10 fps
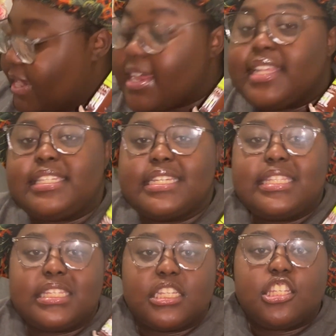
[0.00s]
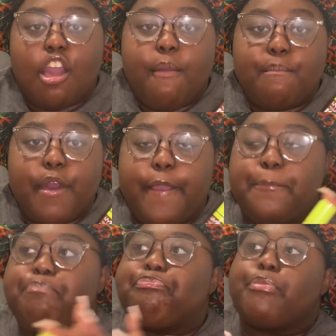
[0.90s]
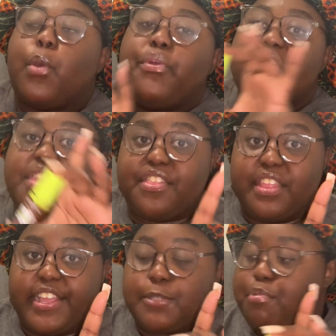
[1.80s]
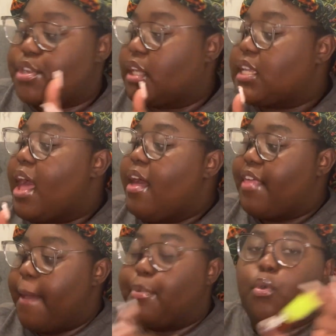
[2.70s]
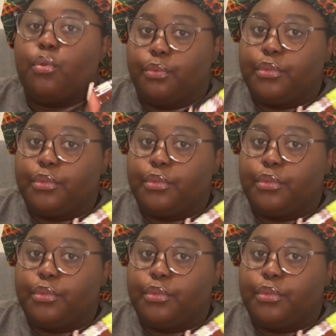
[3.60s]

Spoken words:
then I did this combo with another NYX product that I bought.